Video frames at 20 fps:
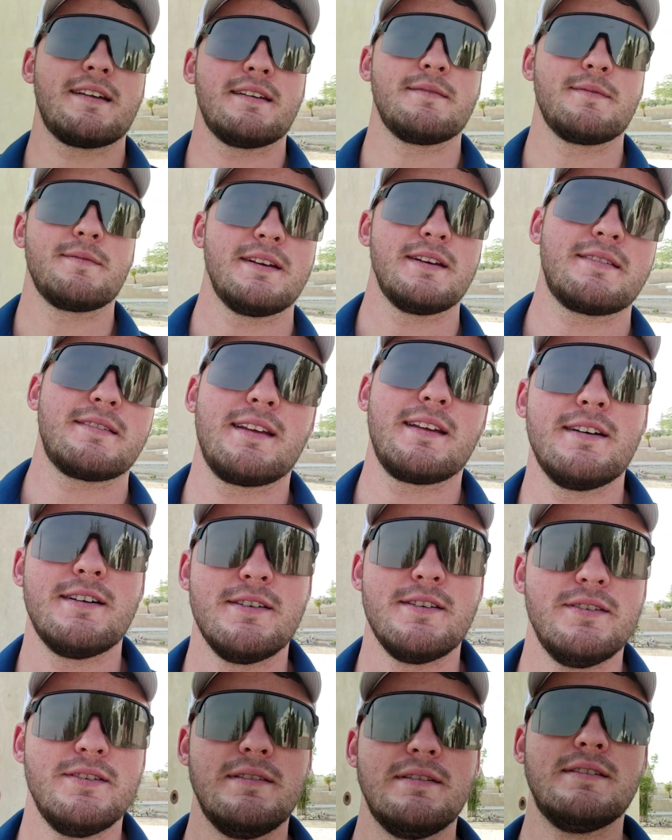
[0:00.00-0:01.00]
and I'm going to think, oh
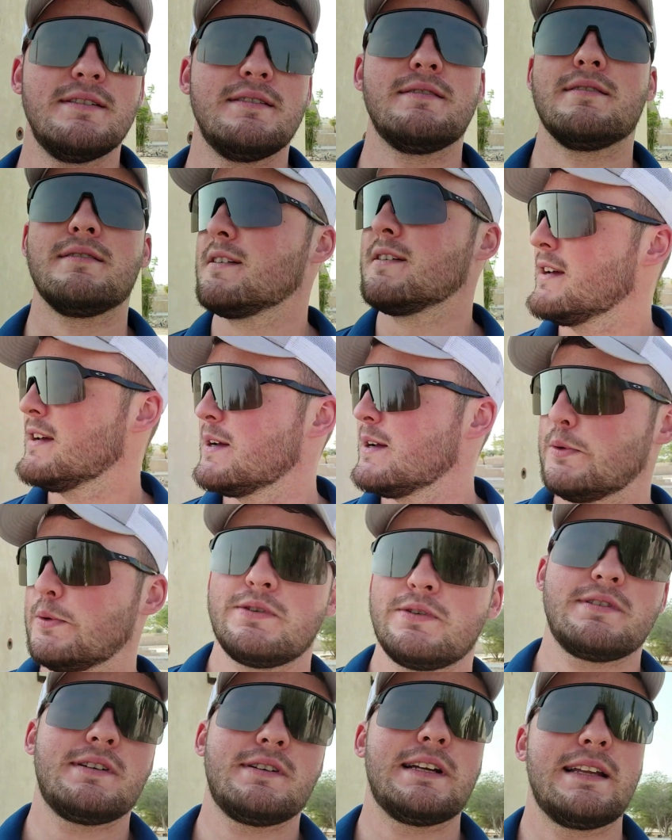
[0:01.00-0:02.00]
no,
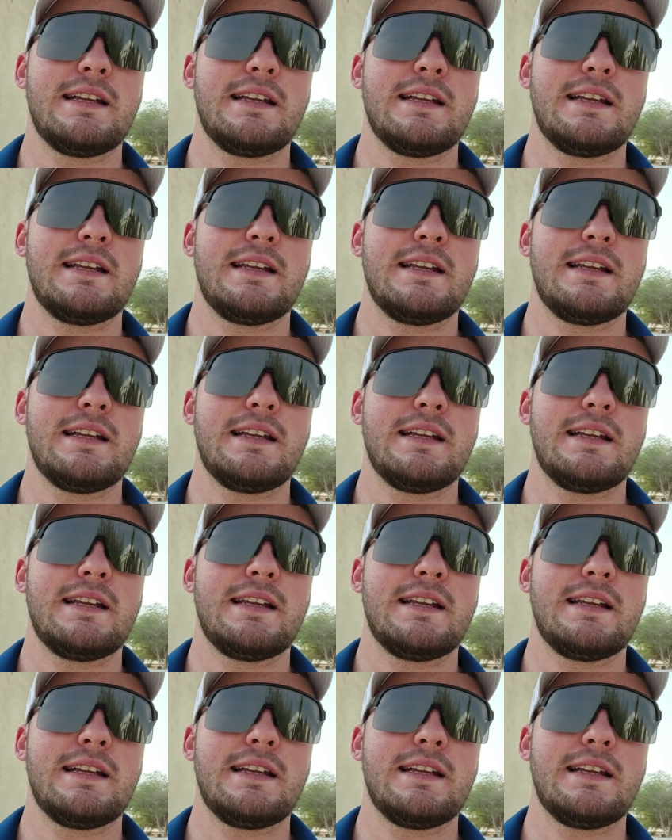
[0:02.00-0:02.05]
well,